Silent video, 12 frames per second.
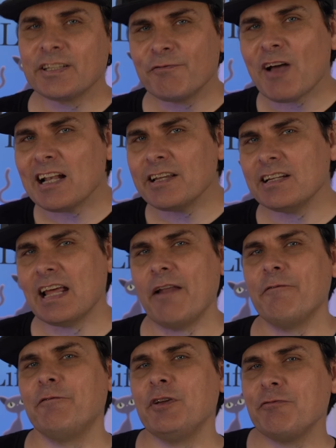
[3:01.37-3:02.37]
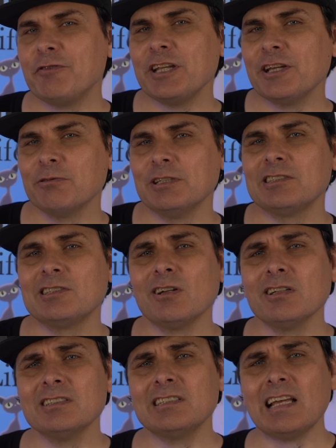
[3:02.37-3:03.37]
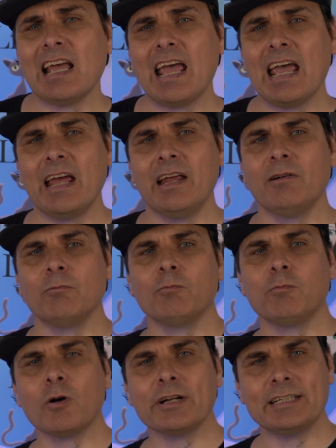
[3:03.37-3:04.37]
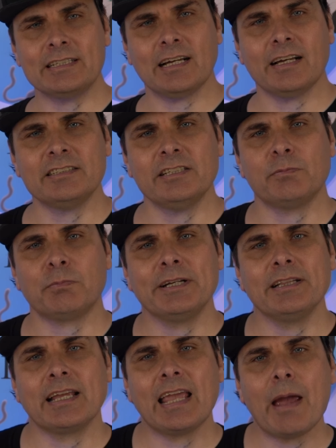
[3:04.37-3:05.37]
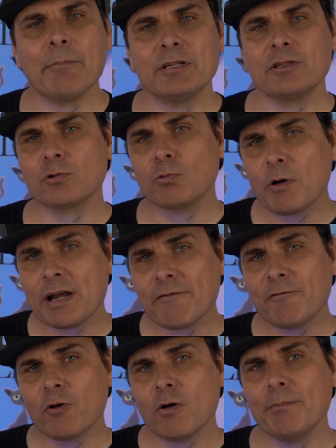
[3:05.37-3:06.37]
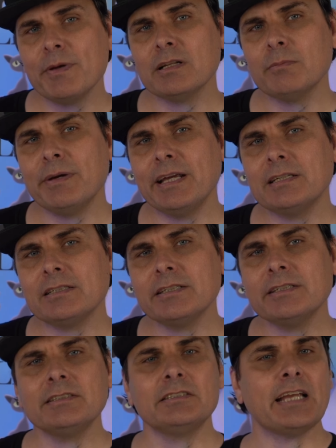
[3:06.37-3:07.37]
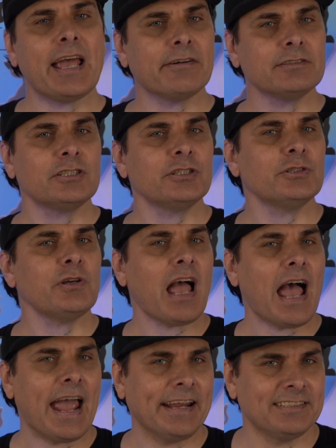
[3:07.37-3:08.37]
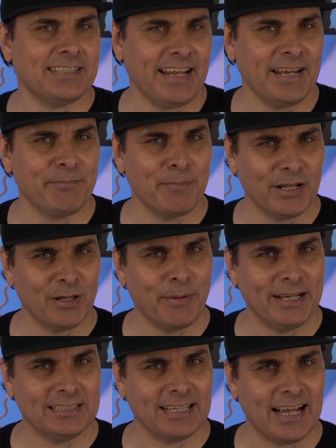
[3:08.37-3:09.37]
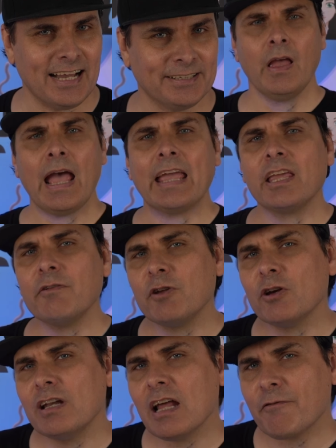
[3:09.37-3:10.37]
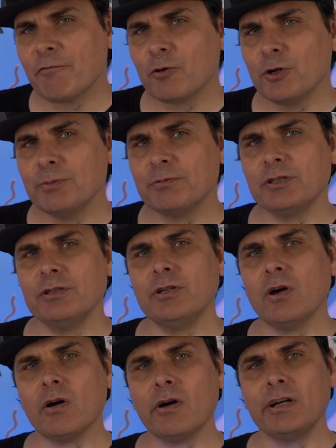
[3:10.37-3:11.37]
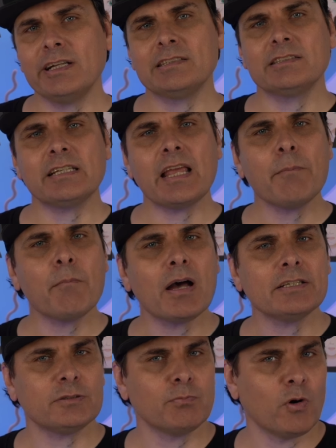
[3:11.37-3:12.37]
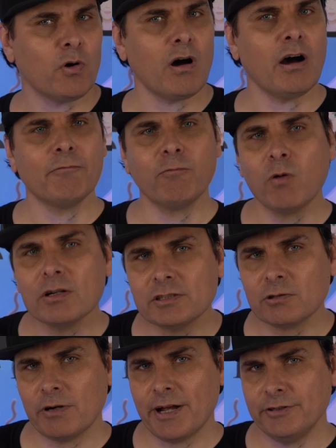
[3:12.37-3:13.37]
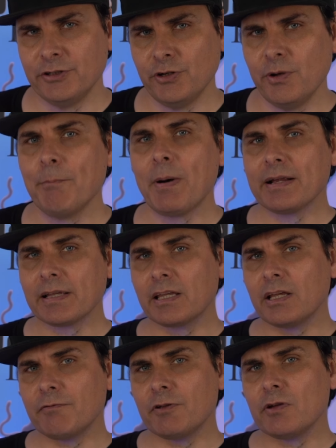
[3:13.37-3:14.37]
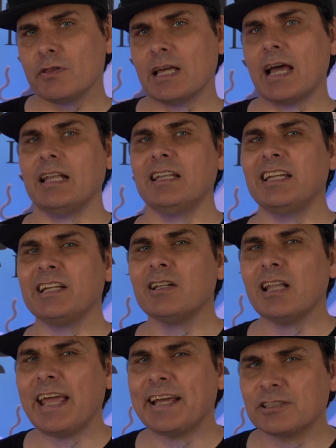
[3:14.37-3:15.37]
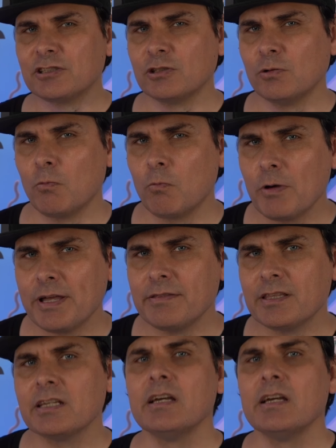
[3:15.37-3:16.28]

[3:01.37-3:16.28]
valued at $50 US, and what it does is bring the camera's 24mm down to 18mm and give you enough room to not only see much more of what's around you, but give you that little extra width